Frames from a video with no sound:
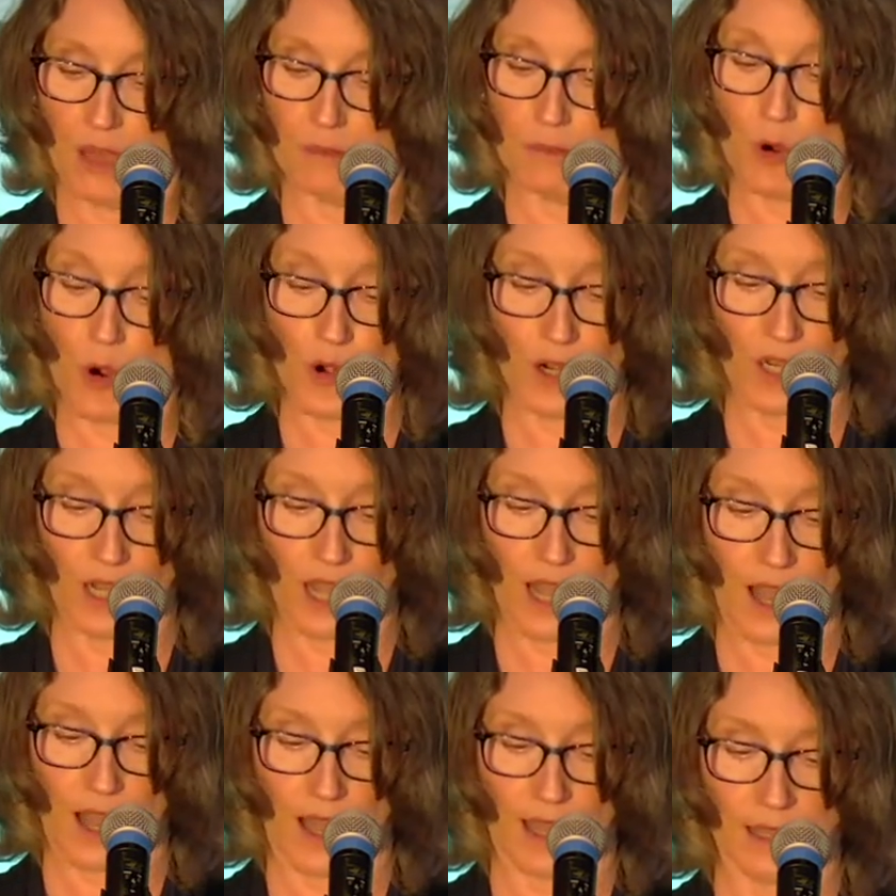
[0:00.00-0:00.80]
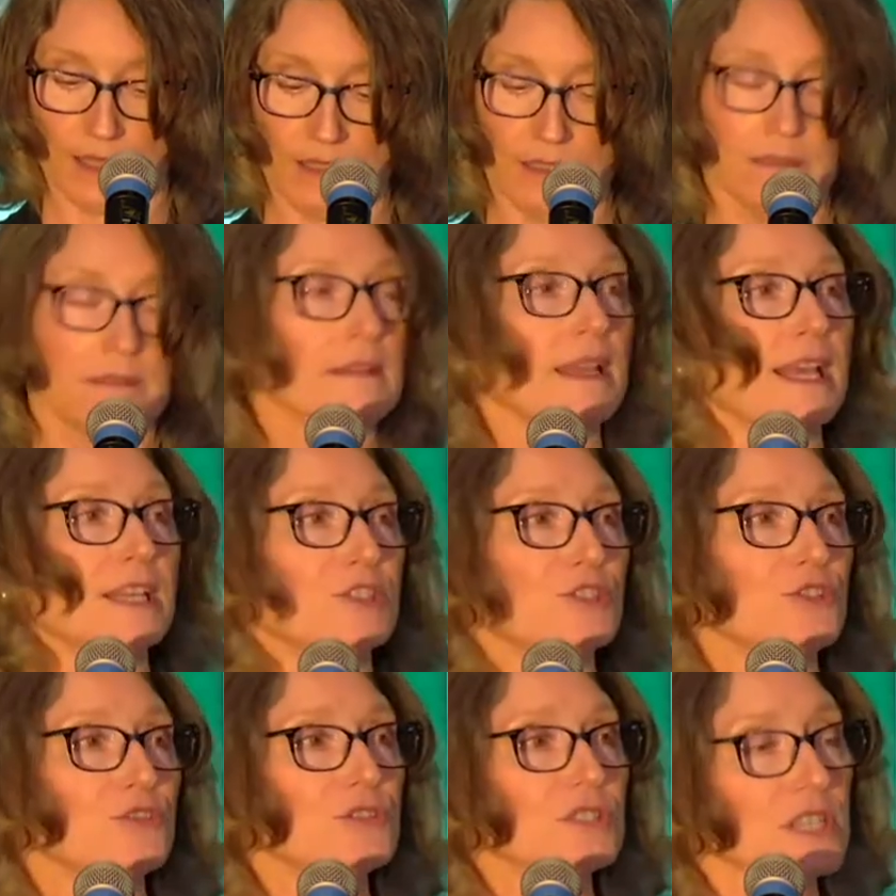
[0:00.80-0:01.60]
Mordecai,
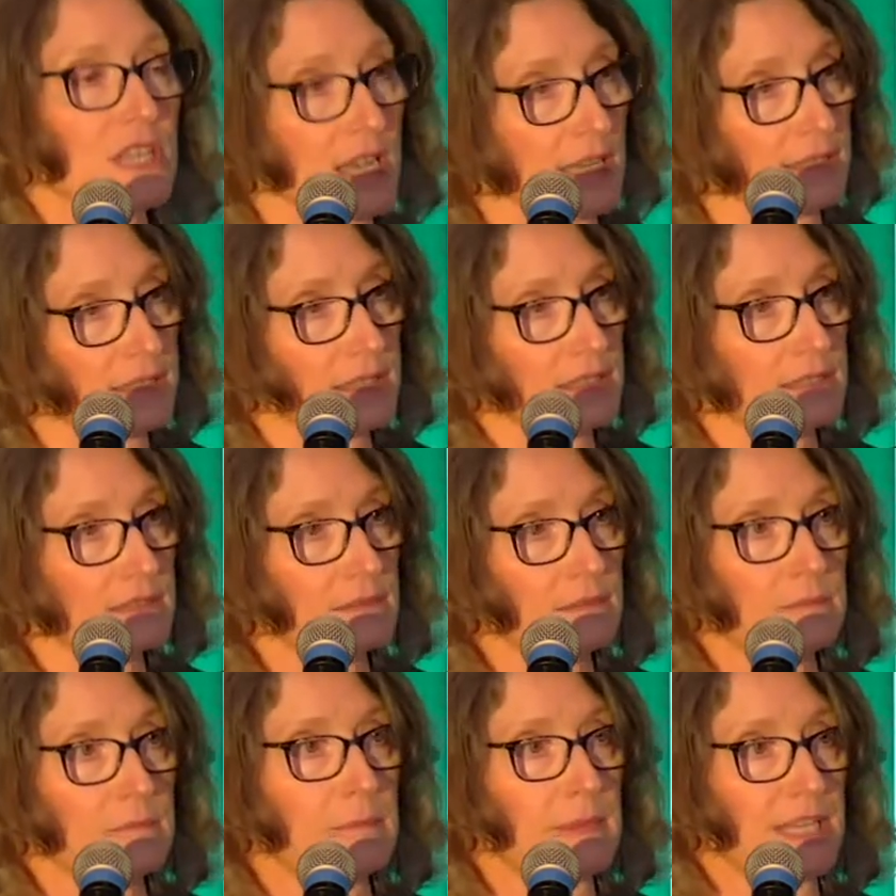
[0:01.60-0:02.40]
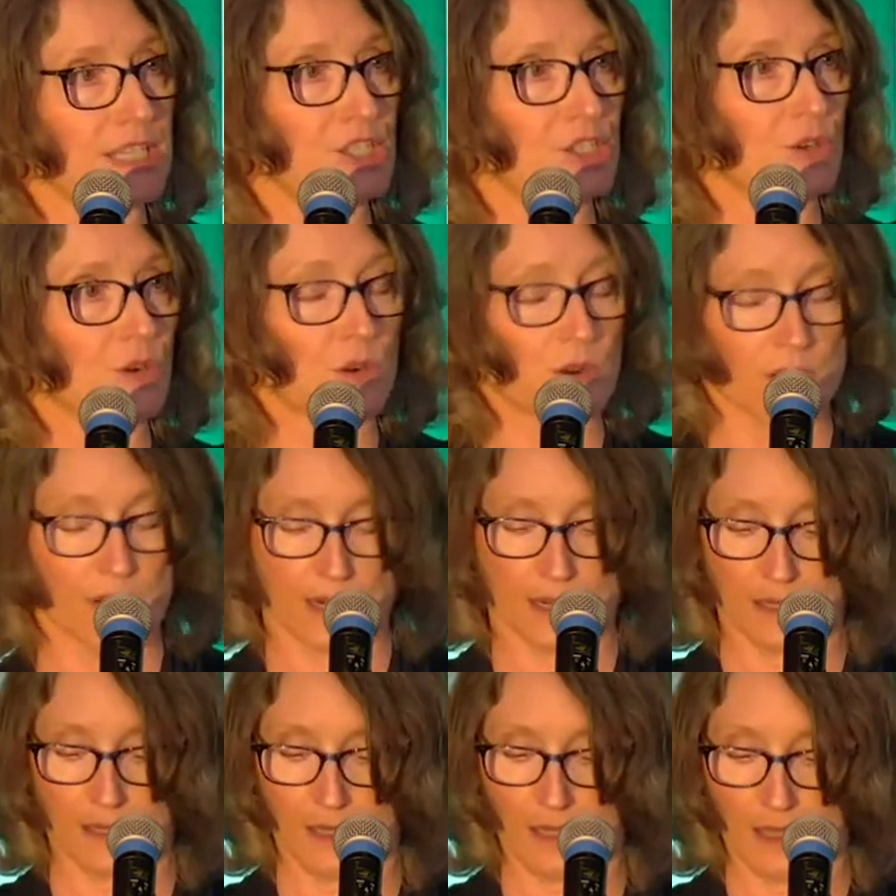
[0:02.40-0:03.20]
Esther's cousin, mentor,
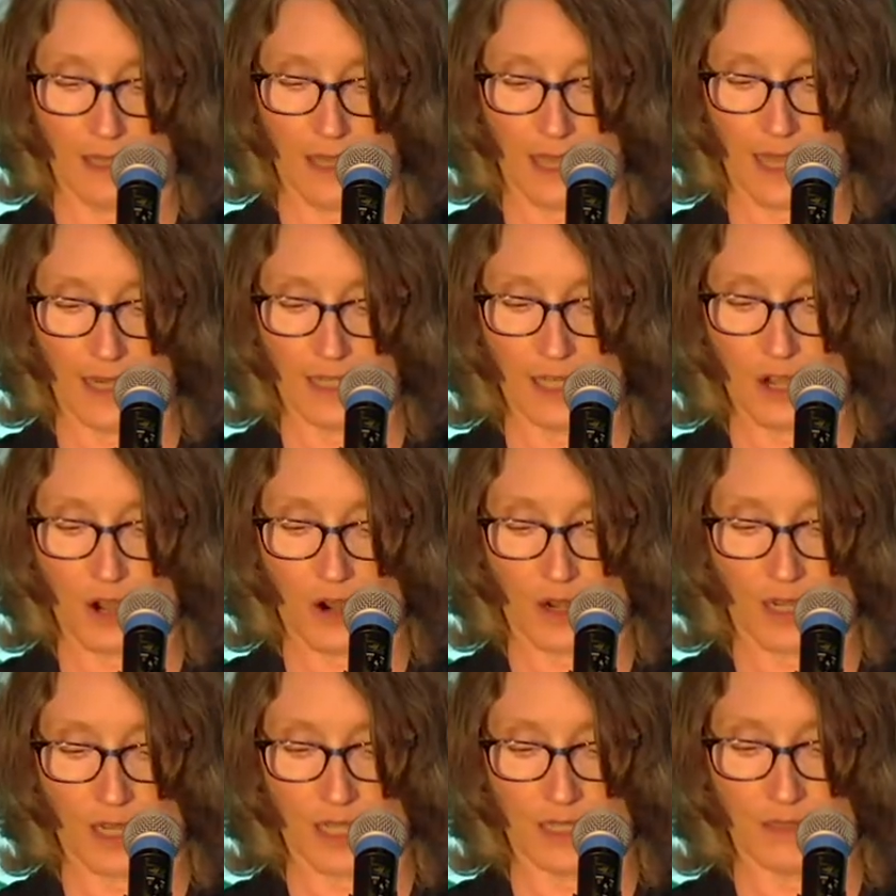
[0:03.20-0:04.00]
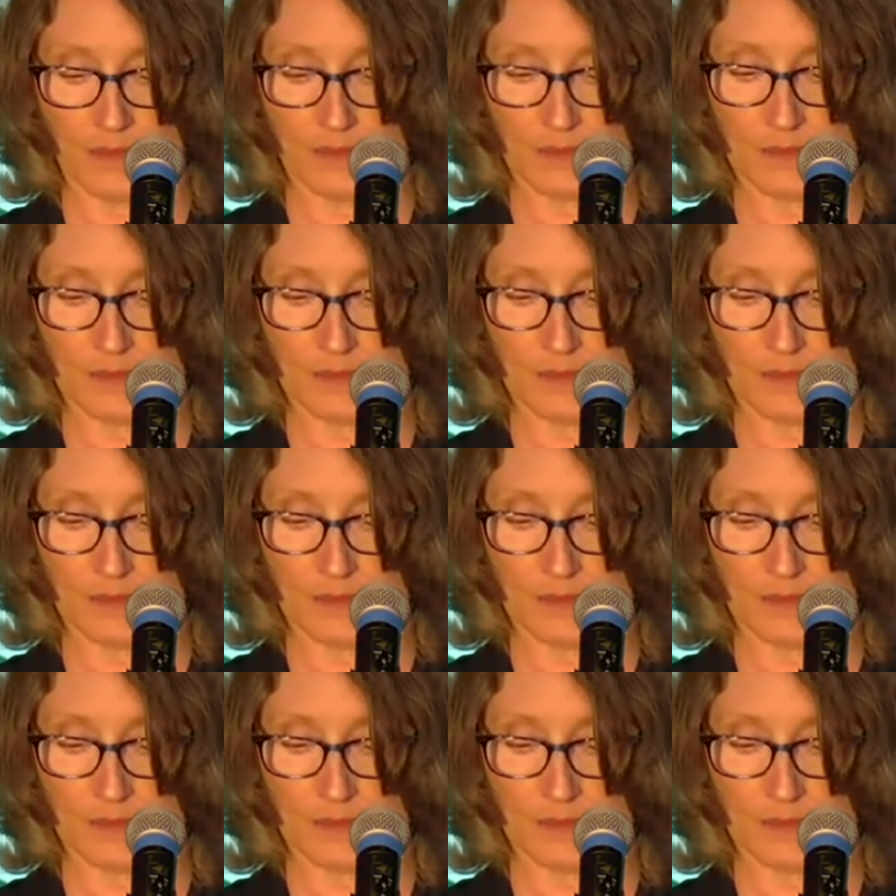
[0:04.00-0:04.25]
and guardian,